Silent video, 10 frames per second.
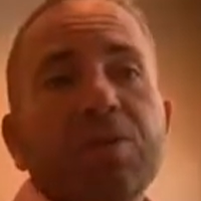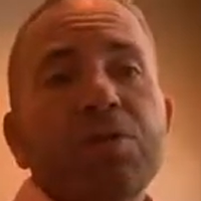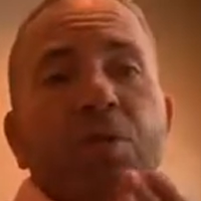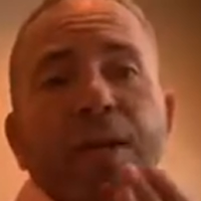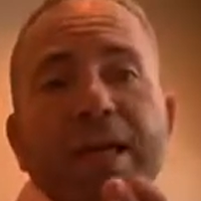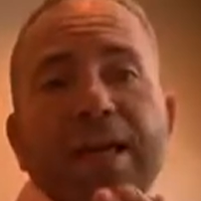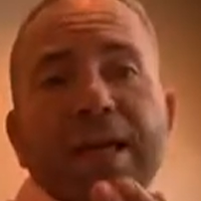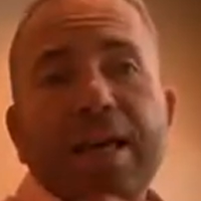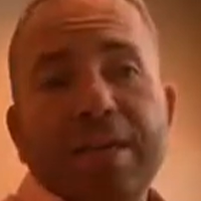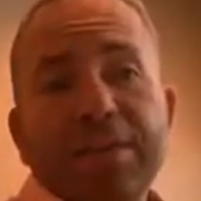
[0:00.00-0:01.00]
So
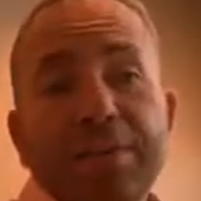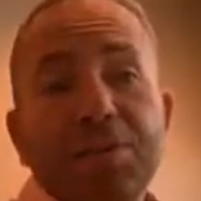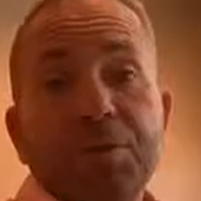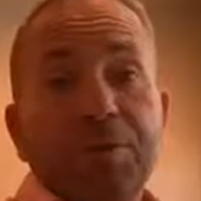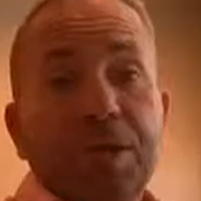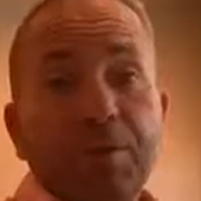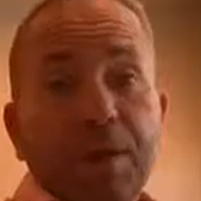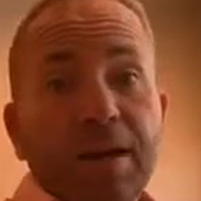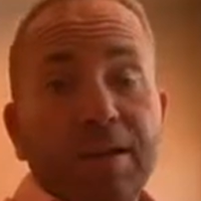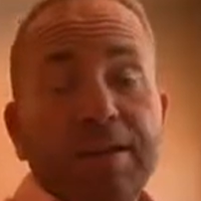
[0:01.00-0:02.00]
a NSF certified
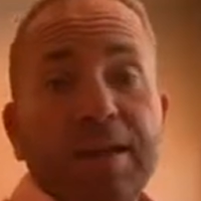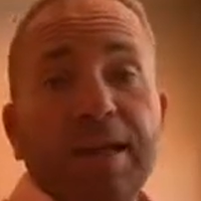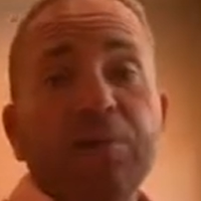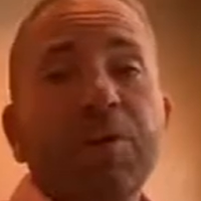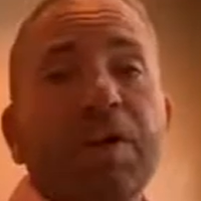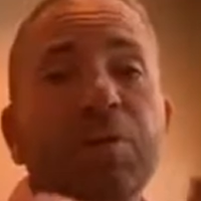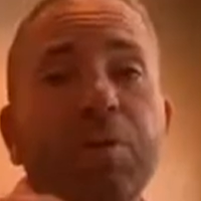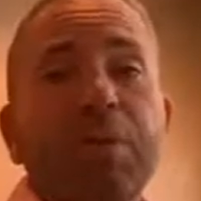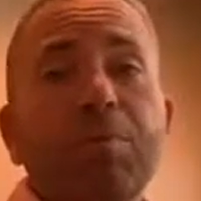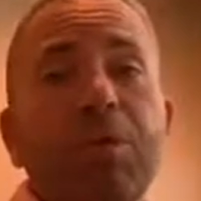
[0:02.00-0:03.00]
product, again, would be a
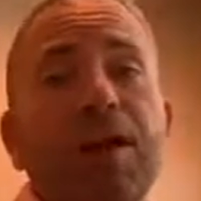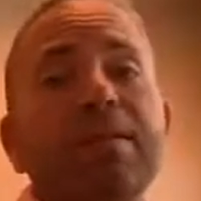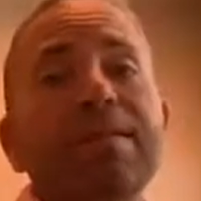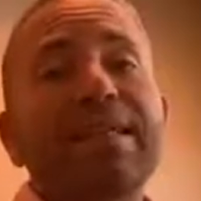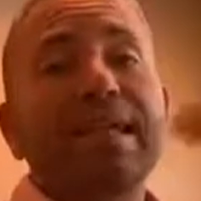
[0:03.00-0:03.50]
great product to